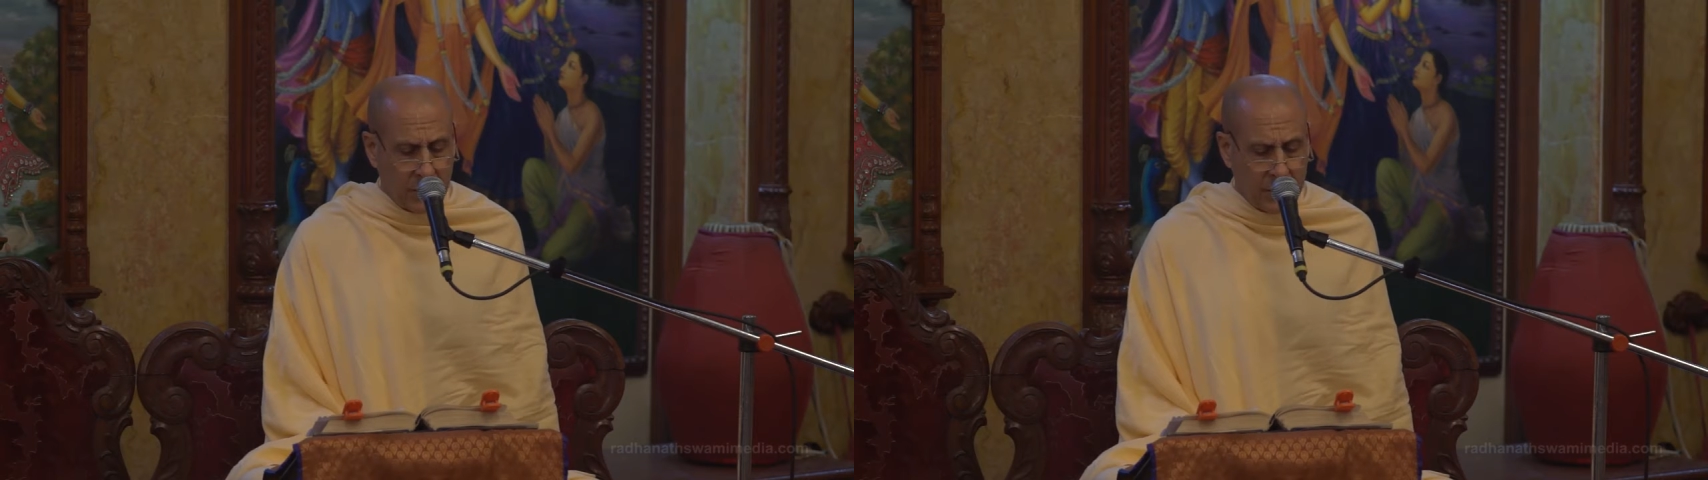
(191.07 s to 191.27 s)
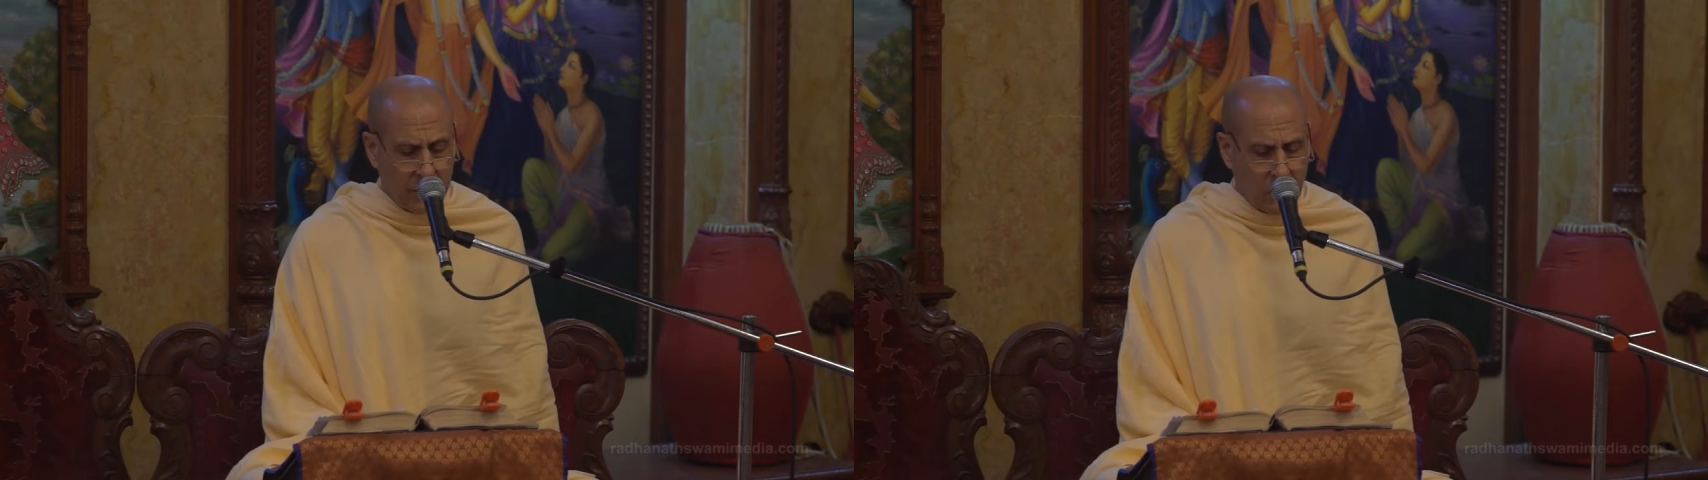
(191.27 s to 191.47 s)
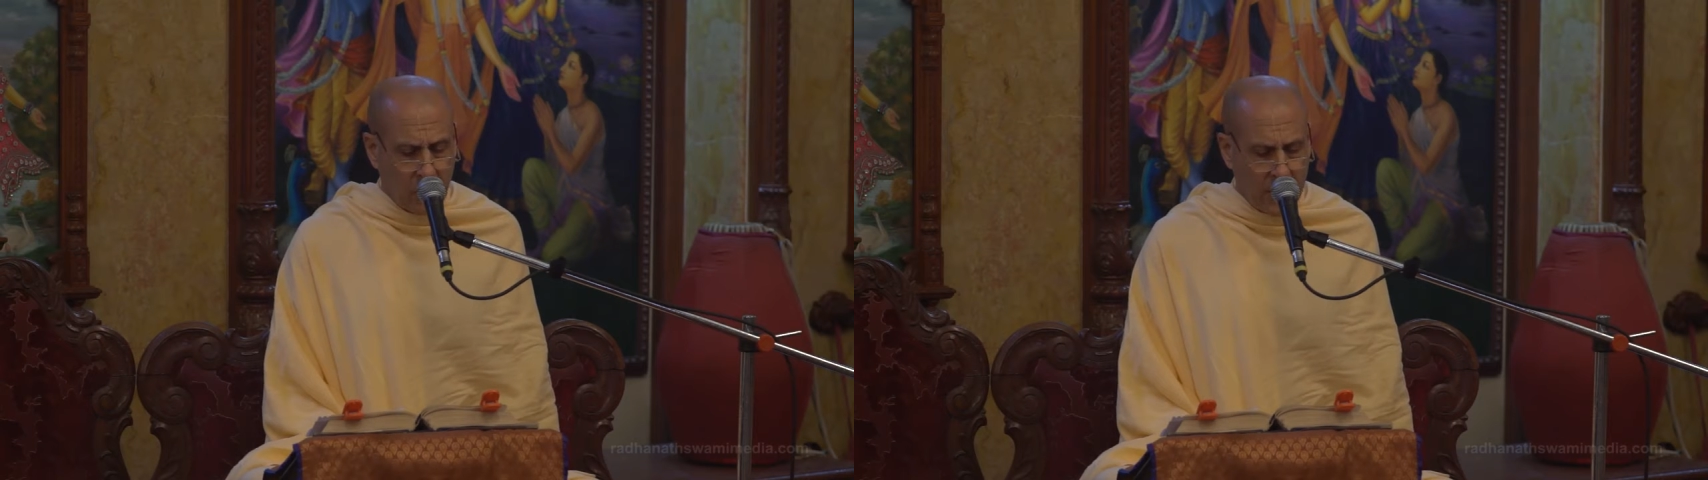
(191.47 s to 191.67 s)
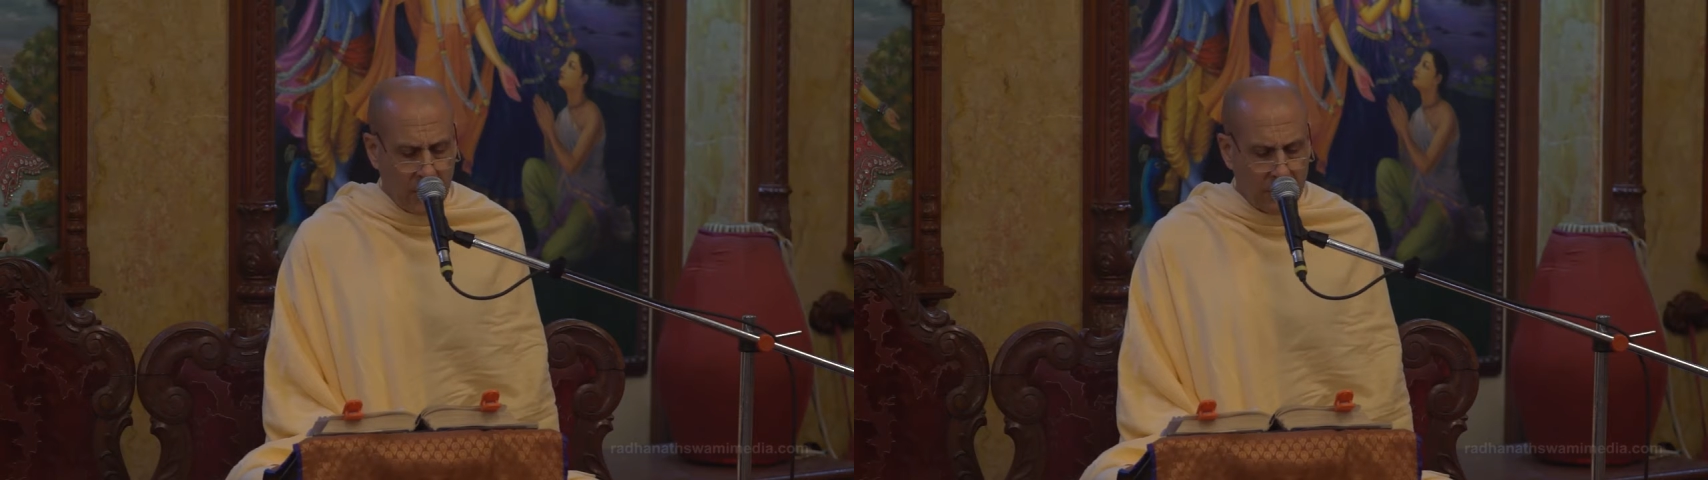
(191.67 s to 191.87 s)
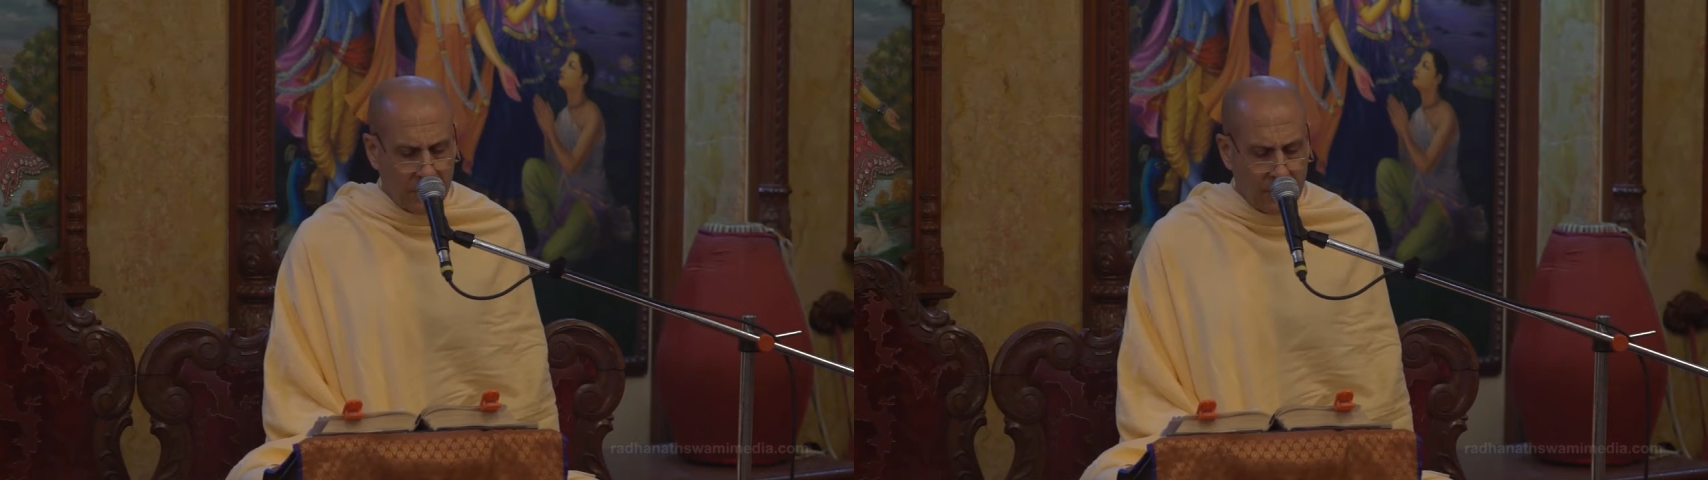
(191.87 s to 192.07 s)

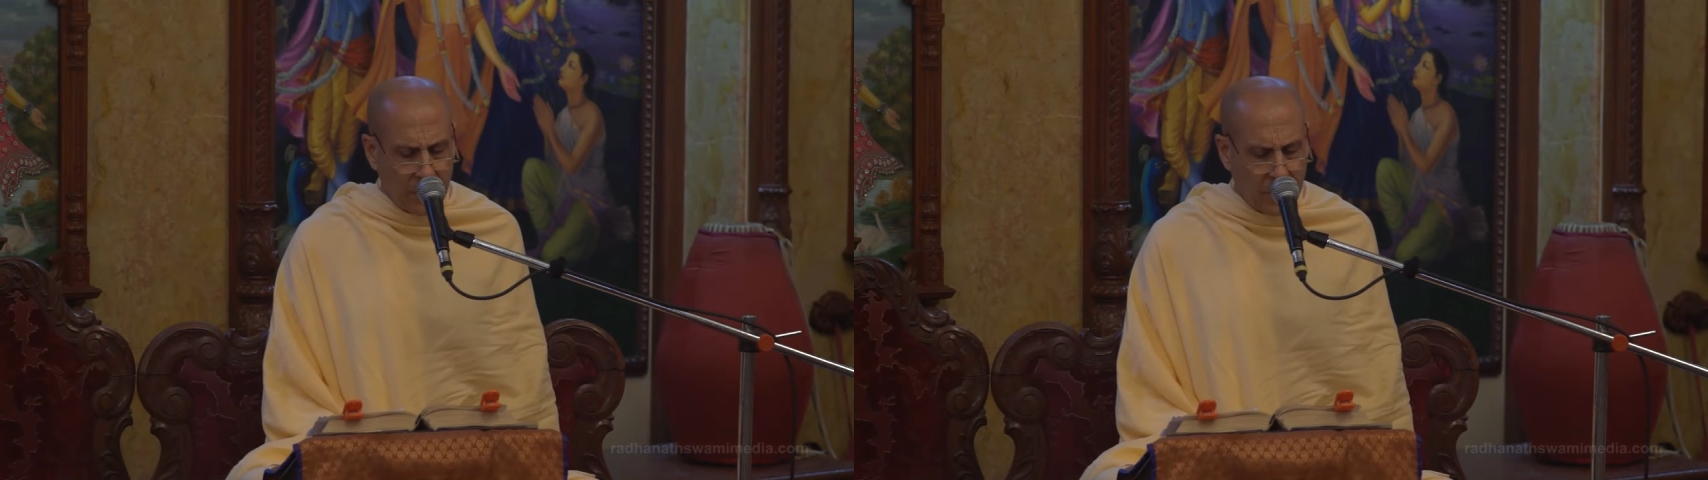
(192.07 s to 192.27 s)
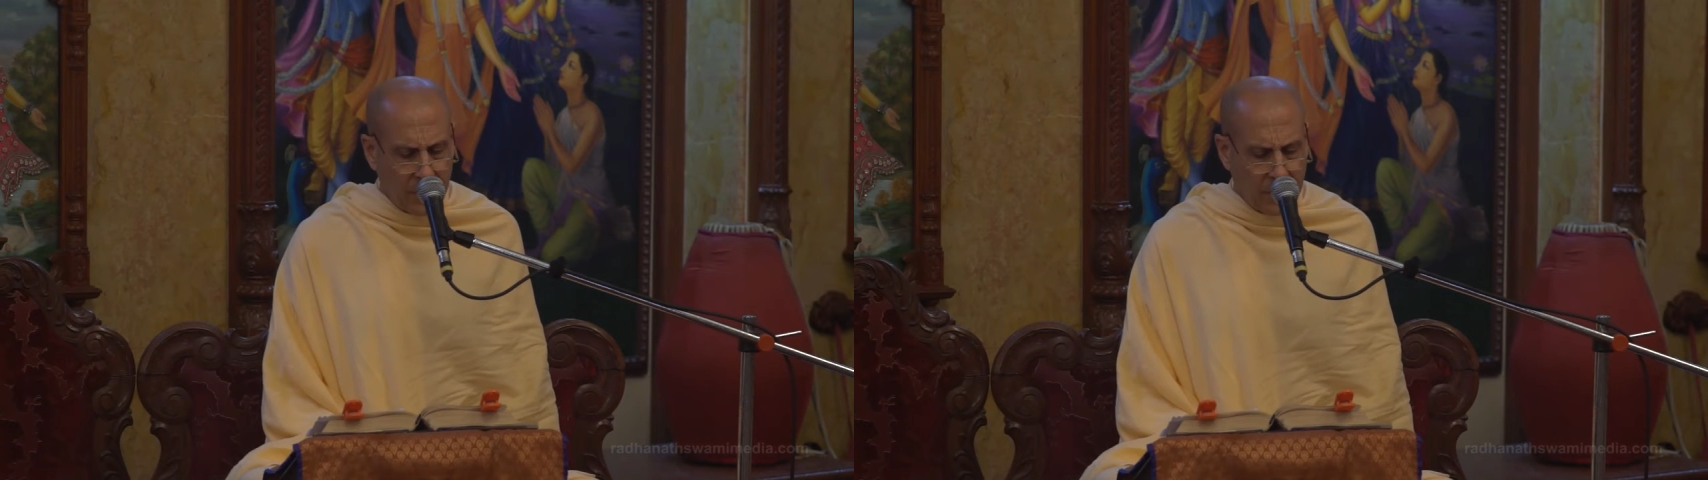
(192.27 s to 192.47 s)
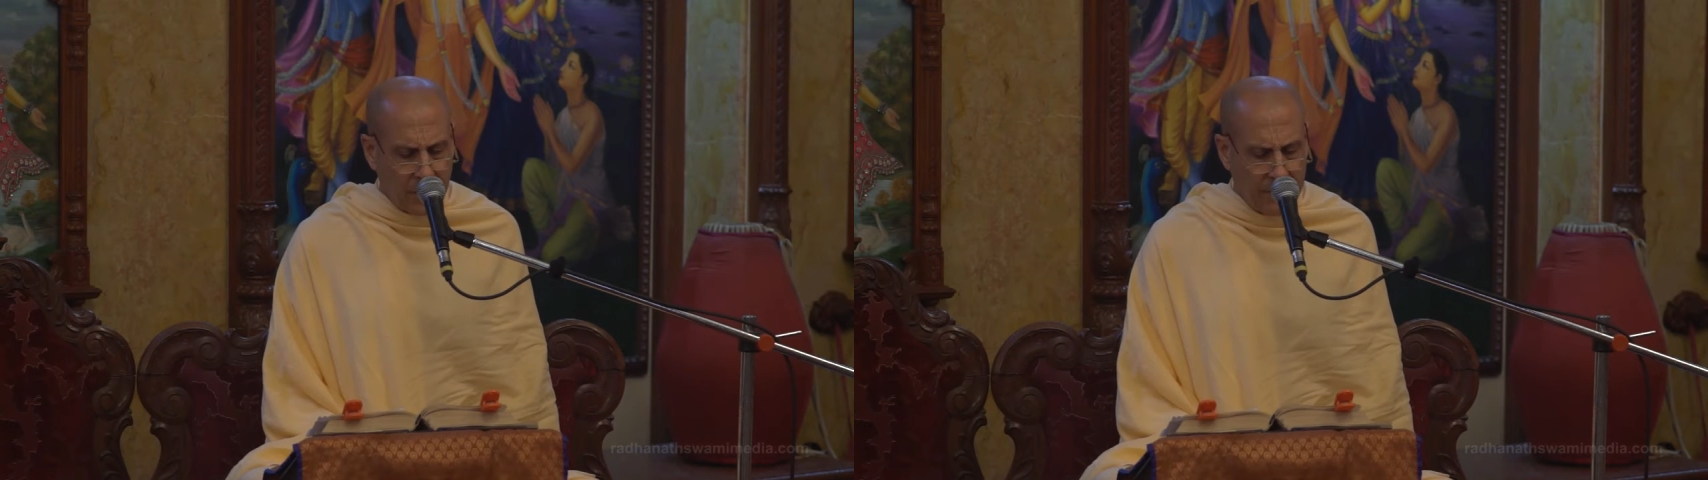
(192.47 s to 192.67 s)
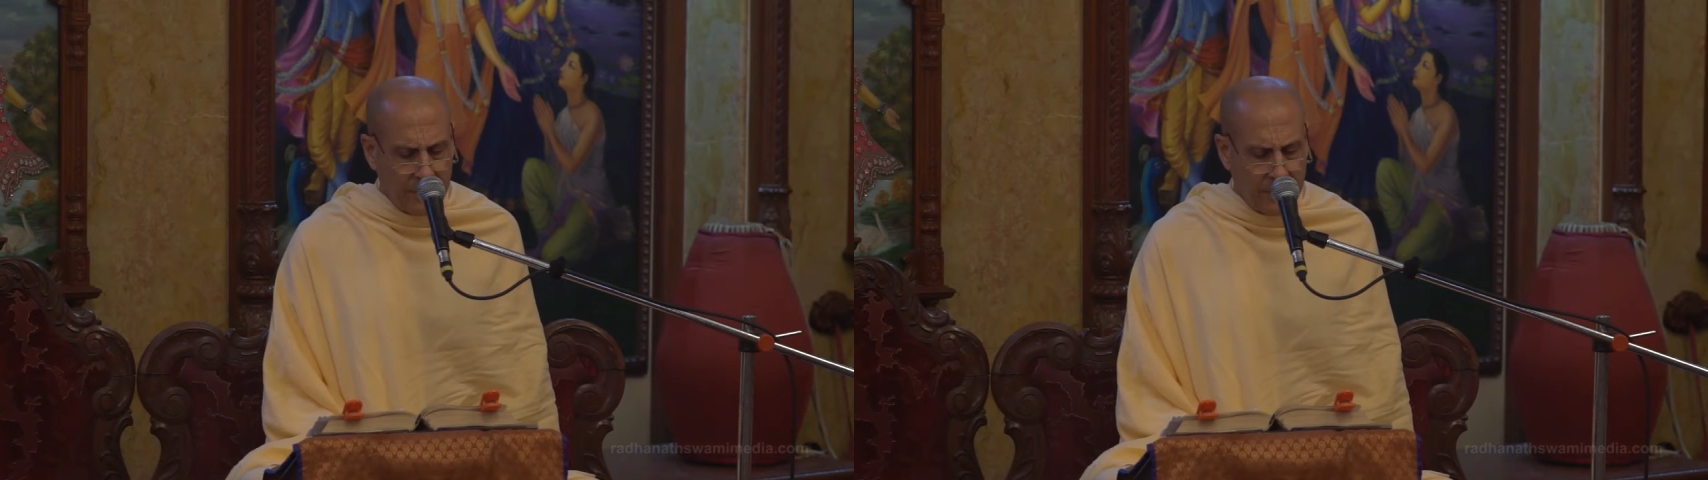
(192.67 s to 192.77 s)
inquired from her